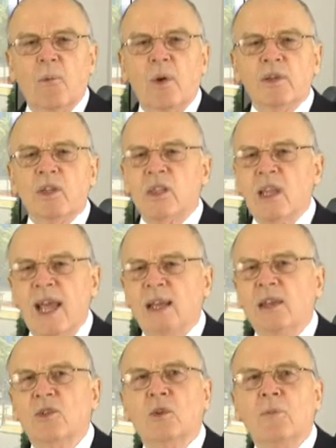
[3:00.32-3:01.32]
which is
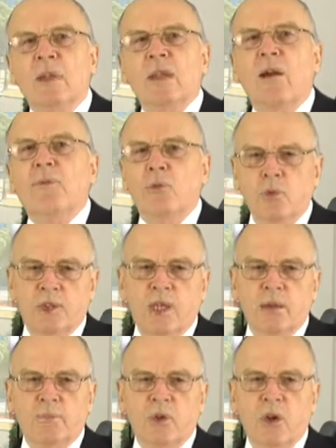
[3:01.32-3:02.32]
likely to be a
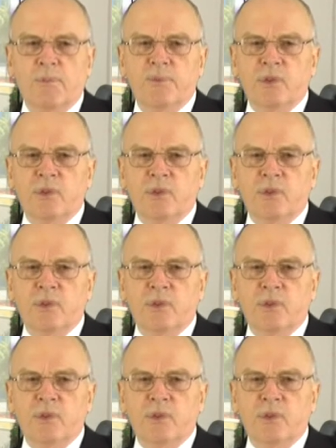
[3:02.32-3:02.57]
full-time job,